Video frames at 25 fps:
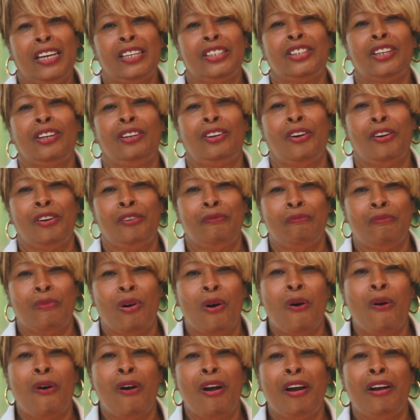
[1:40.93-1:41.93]
To learn
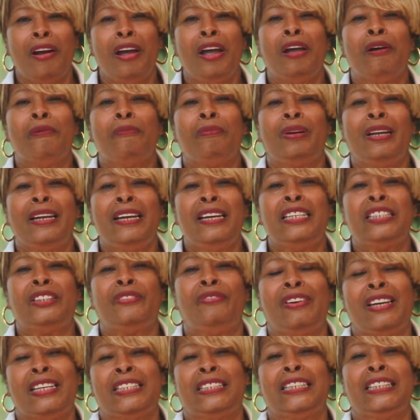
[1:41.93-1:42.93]
more,
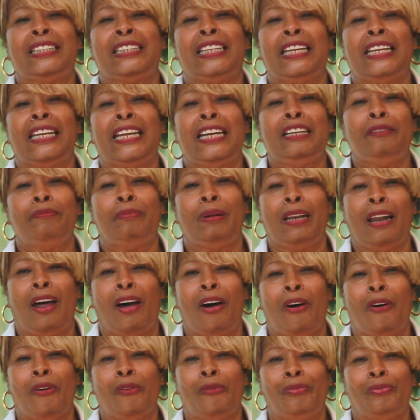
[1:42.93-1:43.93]
please visit the link
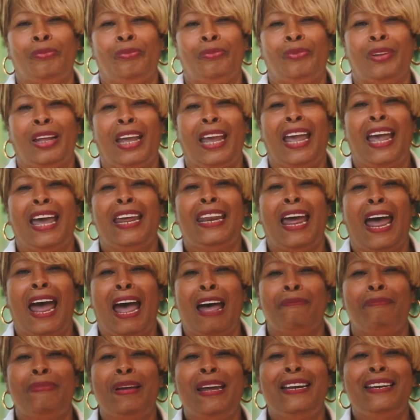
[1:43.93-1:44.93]
below. And
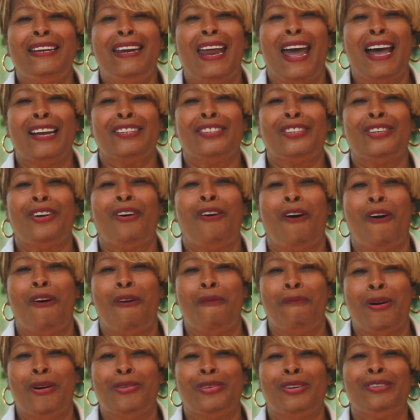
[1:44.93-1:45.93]
happy National
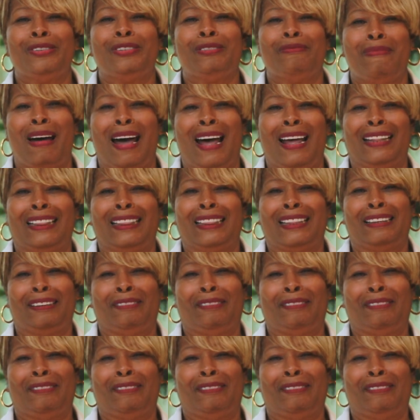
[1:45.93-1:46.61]
Homeownership Month.